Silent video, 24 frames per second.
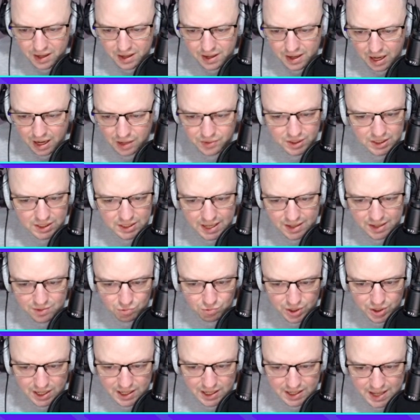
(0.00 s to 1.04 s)
I think then
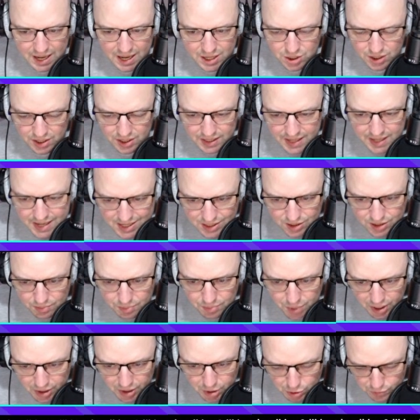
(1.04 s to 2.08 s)
really that's at least a
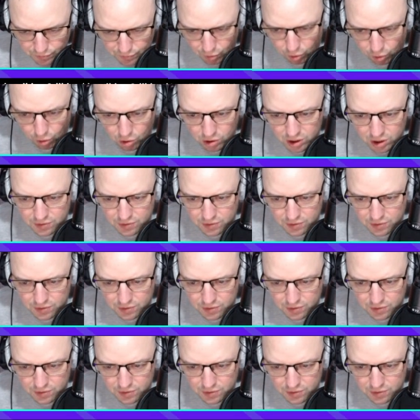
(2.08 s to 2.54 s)
-4